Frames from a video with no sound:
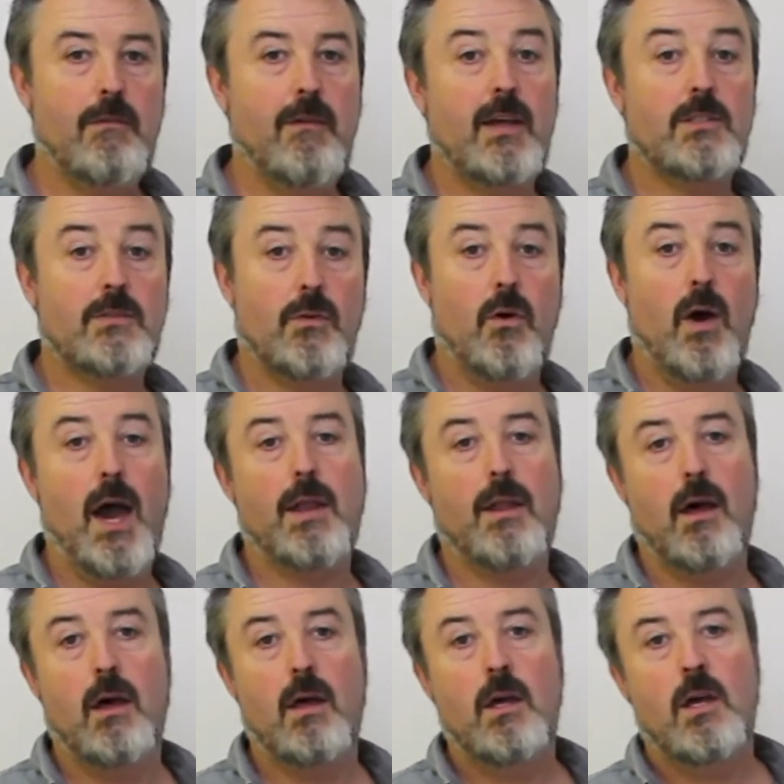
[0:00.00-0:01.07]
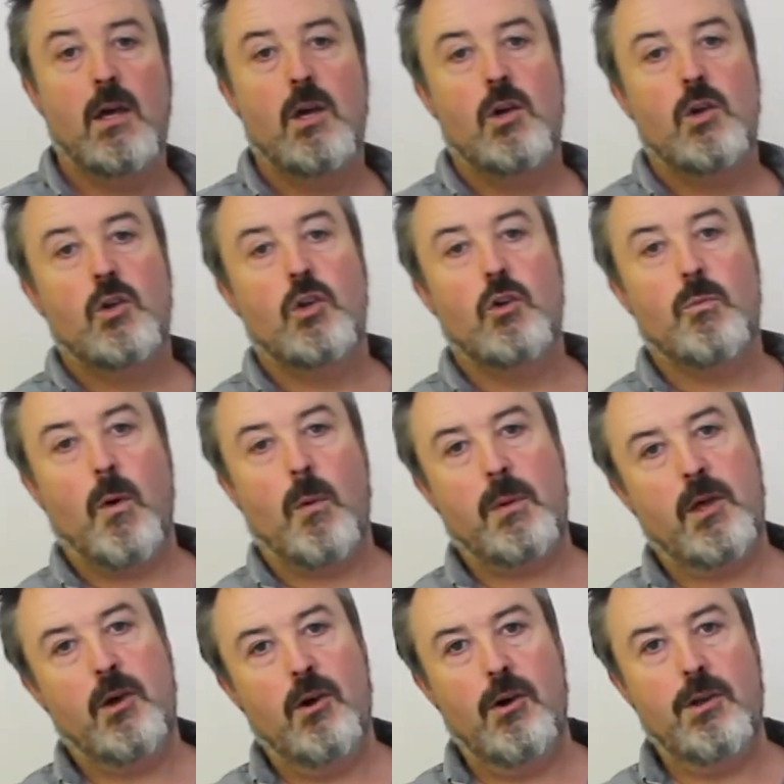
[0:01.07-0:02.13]
of S/4HANA, you've
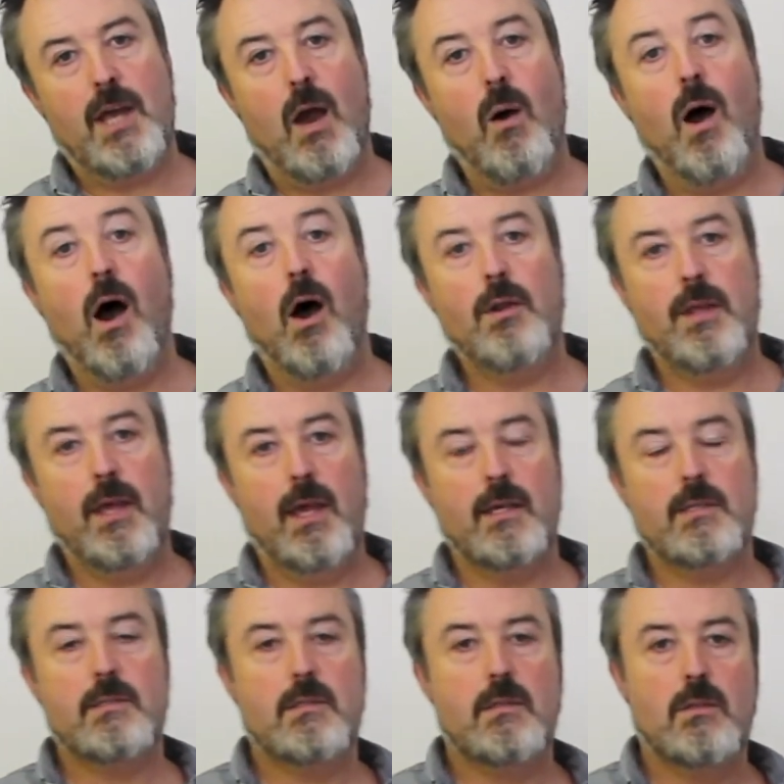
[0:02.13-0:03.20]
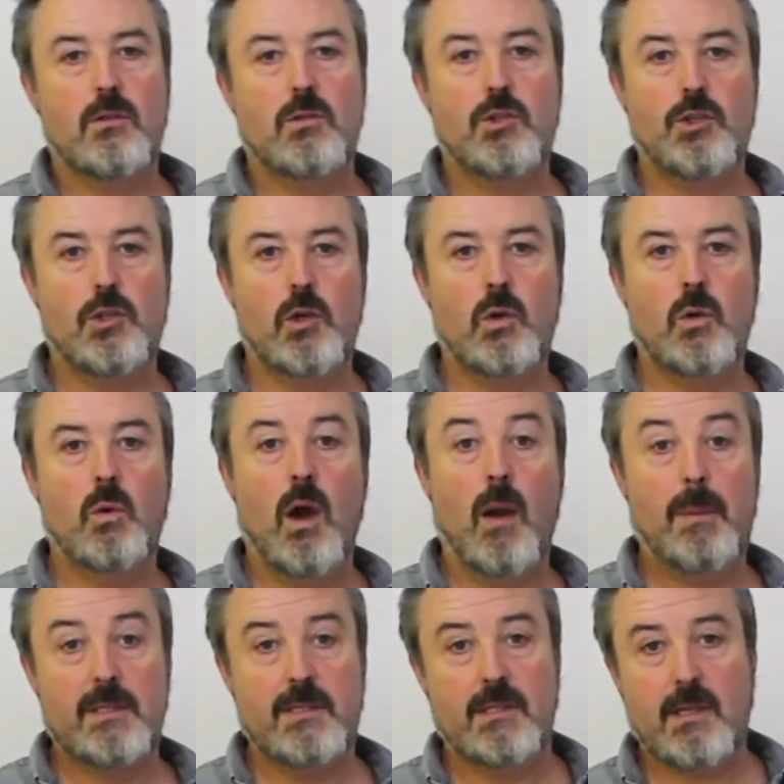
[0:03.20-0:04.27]
probably heard how hard it is to do a
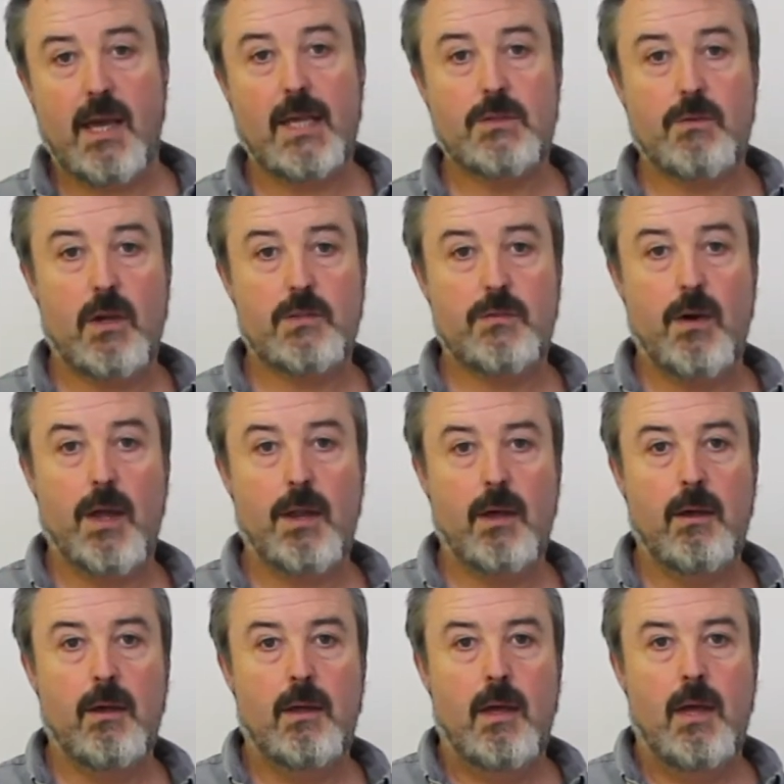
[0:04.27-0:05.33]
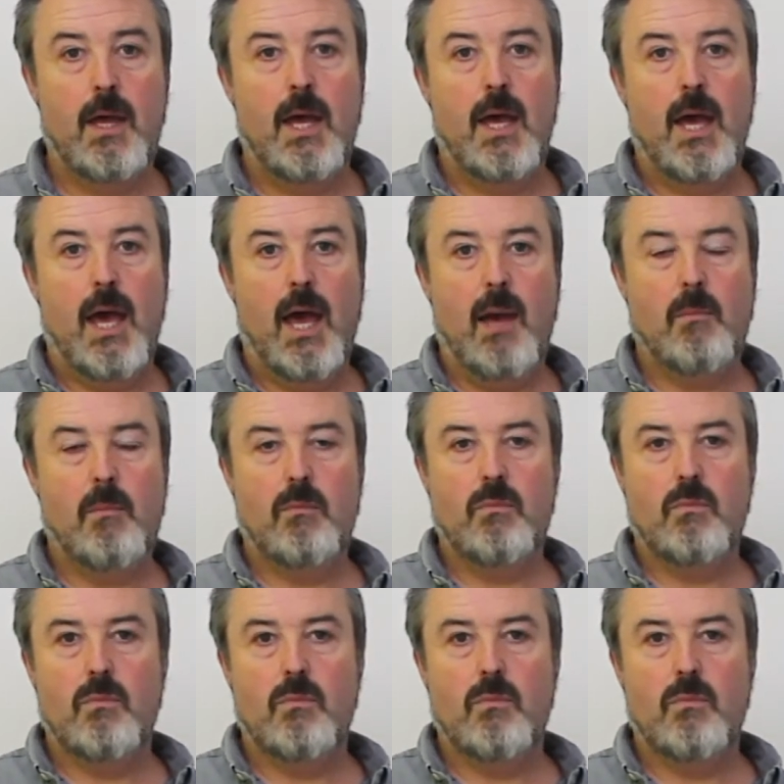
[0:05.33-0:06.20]
business case for S/4HANA.